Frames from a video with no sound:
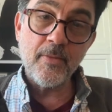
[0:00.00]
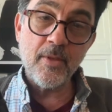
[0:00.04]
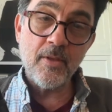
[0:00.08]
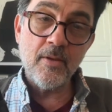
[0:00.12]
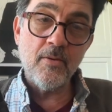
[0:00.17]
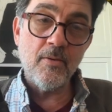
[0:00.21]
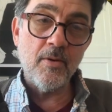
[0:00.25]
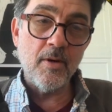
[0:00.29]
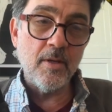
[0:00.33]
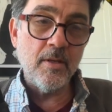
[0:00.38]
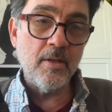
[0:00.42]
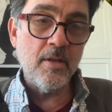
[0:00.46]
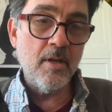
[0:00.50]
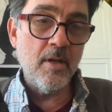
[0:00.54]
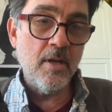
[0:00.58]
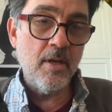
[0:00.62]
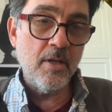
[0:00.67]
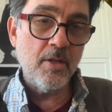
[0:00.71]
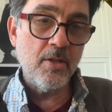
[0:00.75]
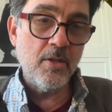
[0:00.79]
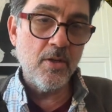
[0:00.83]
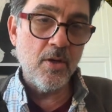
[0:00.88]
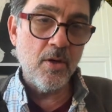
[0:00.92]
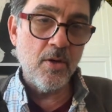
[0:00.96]
right?
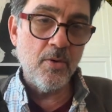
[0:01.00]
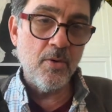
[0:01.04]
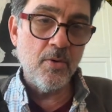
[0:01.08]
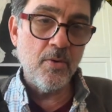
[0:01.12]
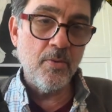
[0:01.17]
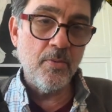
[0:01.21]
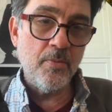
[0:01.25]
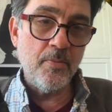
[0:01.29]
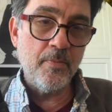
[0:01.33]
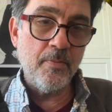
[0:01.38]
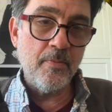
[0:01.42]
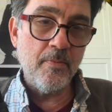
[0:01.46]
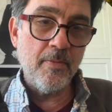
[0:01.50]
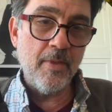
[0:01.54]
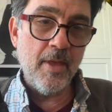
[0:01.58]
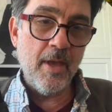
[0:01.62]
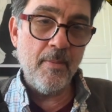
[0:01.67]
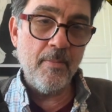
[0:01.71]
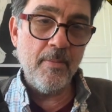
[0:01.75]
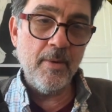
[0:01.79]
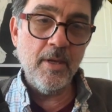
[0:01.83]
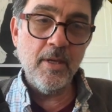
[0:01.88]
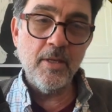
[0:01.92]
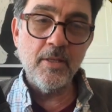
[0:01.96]
So
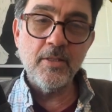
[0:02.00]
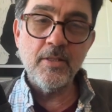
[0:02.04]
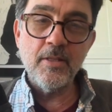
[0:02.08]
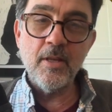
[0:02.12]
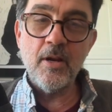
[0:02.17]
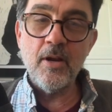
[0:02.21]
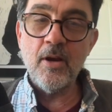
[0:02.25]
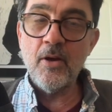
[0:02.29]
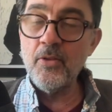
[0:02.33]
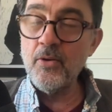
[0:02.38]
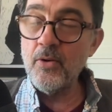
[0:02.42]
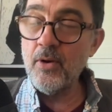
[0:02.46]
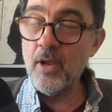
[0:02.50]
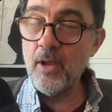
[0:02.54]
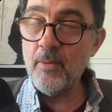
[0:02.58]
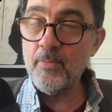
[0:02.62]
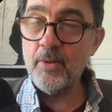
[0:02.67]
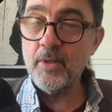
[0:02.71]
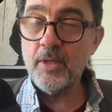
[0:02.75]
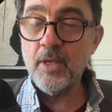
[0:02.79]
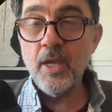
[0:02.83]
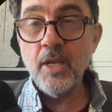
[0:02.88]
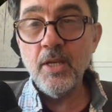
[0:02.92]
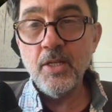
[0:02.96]
that means that other
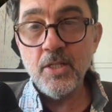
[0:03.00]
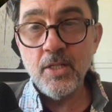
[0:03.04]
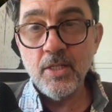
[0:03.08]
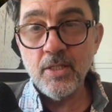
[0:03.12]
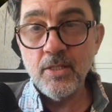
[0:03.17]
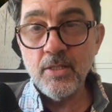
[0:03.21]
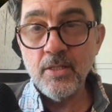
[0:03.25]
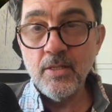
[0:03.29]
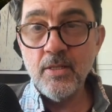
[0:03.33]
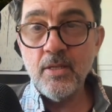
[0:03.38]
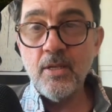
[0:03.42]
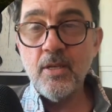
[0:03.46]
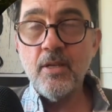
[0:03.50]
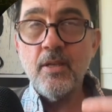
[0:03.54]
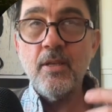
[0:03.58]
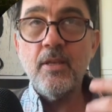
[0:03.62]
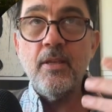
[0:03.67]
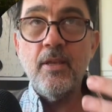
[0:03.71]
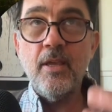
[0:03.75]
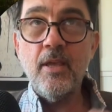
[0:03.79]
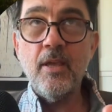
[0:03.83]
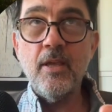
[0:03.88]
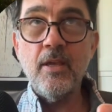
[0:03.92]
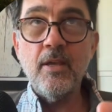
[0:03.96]
applications
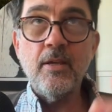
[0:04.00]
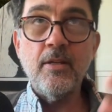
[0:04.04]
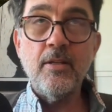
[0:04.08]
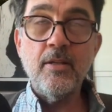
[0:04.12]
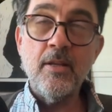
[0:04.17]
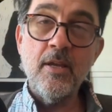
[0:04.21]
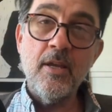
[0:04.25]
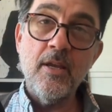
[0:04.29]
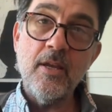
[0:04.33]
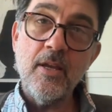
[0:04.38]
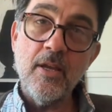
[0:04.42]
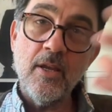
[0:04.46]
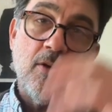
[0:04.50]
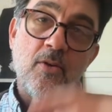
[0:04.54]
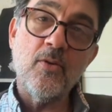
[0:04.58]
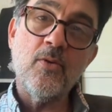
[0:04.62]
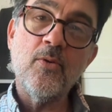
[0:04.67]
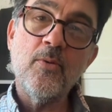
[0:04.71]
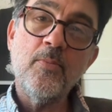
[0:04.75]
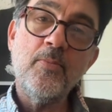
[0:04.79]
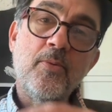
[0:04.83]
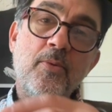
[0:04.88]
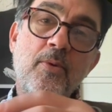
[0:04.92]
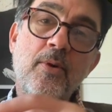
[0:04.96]
can
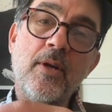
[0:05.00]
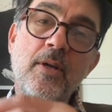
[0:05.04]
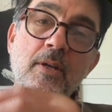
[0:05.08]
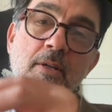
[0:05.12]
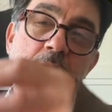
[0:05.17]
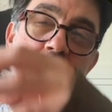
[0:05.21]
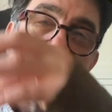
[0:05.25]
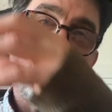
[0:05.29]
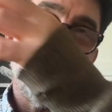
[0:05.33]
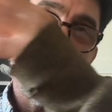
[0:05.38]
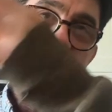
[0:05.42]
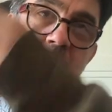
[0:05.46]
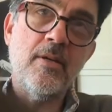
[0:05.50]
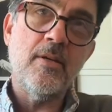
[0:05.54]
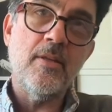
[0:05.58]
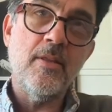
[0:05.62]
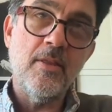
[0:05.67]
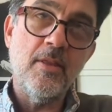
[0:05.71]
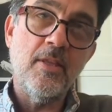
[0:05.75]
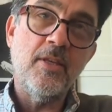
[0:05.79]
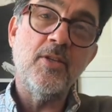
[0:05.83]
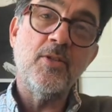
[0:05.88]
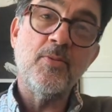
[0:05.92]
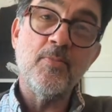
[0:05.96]
incorporate
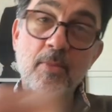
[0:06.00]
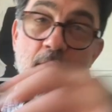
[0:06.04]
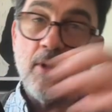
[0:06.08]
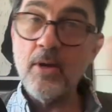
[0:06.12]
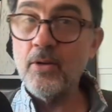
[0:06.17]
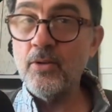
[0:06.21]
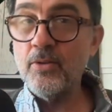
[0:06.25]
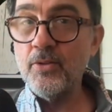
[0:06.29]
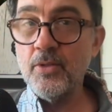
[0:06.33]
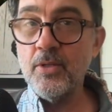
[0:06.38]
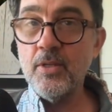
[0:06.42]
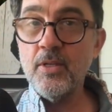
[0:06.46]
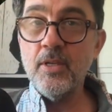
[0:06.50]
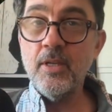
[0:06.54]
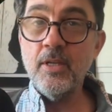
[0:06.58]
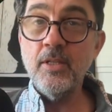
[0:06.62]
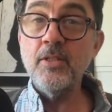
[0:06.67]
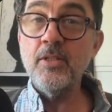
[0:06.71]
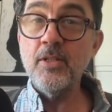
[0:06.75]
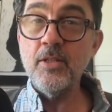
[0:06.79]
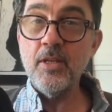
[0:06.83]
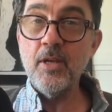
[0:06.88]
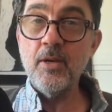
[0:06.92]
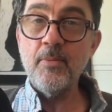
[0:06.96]
these models
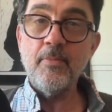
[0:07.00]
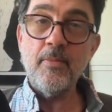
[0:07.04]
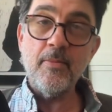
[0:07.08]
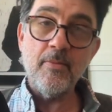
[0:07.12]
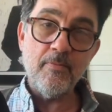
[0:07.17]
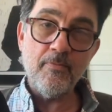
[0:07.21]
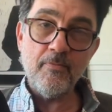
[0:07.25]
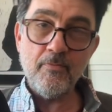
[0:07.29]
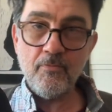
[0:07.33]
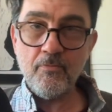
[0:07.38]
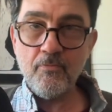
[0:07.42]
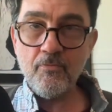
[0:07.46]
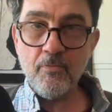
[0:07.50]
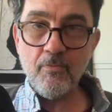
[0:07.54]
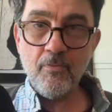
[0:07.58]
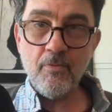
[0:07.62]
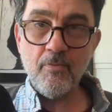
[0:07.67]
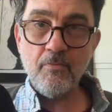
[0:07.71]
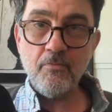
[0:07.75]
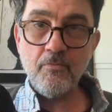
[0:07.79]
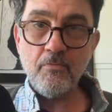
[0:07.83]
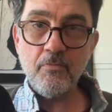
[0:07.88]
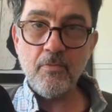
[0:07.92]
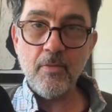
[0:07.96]
into them
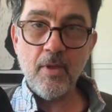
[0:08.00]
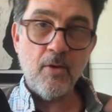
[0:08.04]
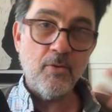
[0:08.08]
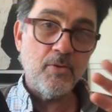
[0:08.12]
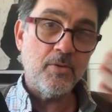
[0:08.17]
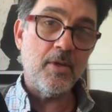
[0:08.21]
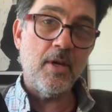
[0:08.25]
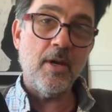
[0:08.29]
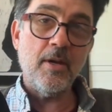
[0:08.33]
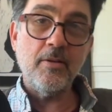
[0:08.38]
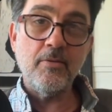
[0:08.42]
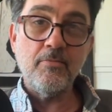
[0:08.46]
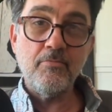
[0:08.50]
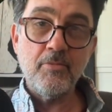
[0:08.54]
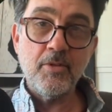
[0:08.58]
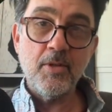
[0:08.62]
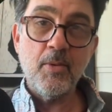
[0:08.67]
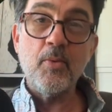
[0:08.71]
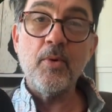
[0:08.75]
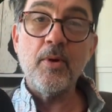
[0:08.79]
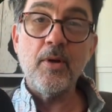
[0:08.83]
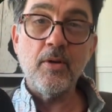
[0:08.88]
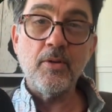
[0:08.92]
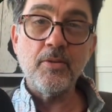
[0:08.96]
outside
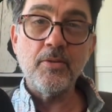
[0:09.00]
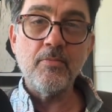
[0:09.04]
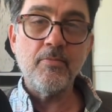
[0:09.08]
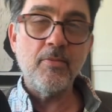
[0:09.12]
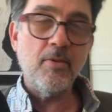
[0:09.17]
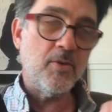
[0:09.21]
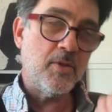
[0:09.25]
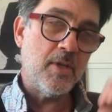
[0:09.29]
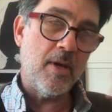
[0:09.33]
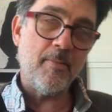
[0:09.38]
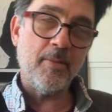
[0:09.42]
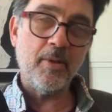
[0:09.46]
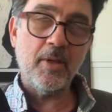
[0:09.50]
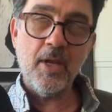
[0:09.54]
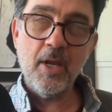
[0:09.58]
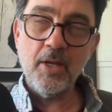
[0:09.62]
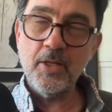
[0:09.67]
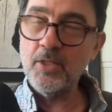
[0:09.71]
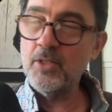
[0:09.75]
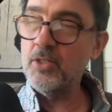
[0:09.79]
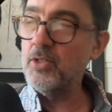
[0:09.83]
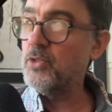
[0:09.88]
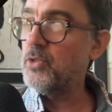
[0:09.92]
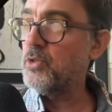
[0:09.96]
somewhere else. Those
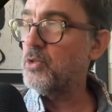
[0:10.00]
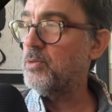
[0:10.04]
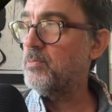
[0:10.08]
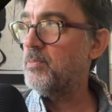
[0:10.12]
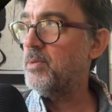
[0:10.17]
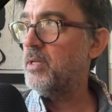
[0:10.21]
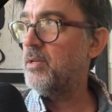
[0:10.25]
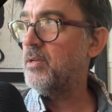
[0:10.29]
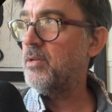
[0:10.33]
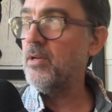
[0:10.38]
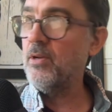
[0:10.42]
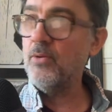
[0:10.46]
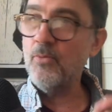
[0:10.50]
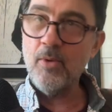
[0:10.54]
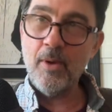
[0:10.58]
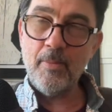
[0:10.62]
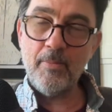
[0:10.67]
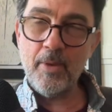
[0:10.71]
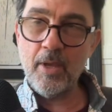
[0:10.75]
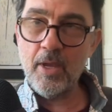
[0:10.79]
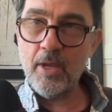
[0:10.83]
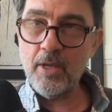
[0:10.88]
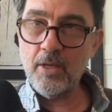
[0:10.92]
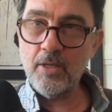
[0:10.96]
applications could be a web
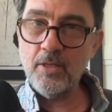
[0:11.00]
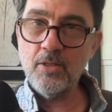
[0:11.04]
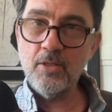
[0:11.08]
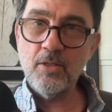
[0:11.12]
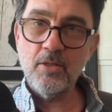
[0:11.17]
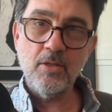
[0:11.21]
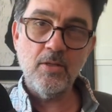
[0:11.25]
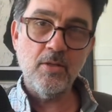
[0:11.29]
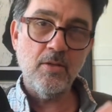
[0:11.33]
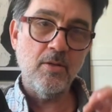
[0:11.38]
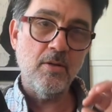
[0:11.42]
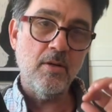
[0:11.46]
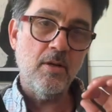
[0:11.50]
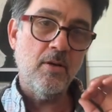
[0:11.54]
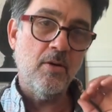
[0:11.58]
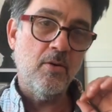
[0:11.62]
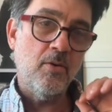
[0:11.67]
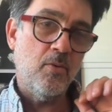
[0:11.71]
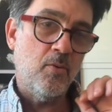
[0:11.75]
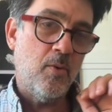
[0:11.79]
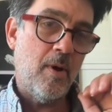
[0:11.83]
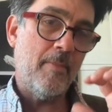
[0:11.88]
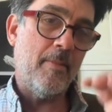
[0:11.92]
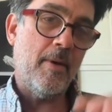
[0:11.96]
page or
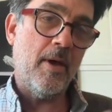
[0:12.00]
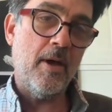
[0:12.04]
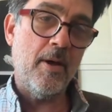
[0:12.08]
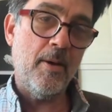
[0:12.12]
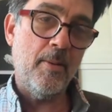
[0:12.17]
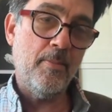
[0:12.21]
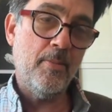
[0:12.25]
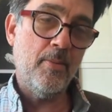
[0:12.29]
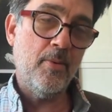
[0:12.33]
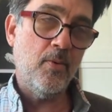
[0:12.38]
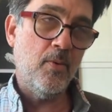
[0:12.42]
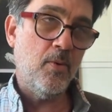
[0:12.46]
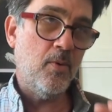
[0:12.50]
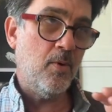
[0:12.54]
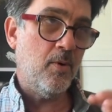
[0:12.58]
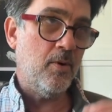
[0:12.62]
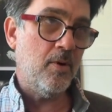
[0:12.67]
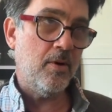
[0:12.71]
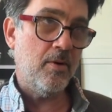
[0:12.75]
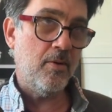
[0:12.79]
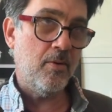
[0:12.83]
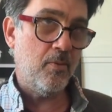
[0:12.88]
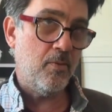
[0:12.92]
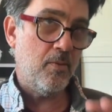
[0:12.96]
a web app
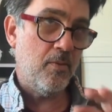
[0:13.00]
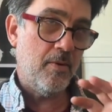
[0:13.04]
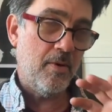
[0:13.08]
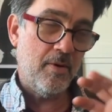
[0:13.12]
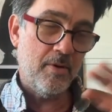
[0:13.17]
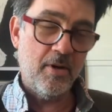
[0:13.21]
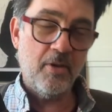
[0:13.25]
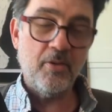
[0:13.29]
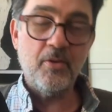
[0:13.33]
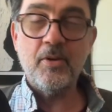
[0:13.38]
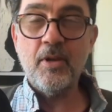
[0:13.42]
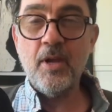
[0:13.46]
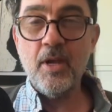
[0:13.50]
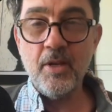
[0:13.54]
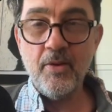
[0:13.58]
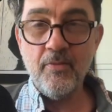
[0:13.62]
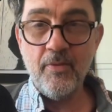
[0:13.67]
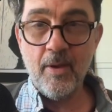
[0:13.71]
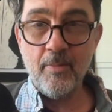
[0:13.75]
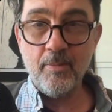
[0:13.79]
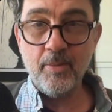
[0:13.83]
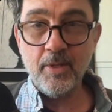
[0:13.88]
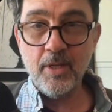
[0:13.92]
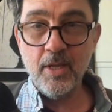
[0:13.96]
or another kind of
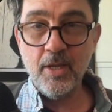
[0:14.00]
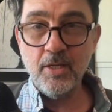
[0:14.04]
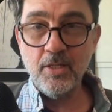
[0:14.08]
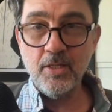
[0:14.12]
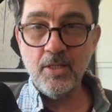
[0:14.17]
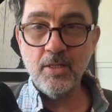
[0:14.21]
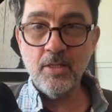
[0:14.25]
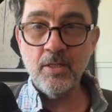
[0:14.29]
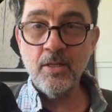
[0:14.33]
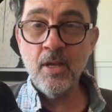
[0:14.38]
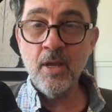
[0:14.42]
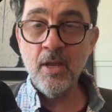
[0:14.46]
application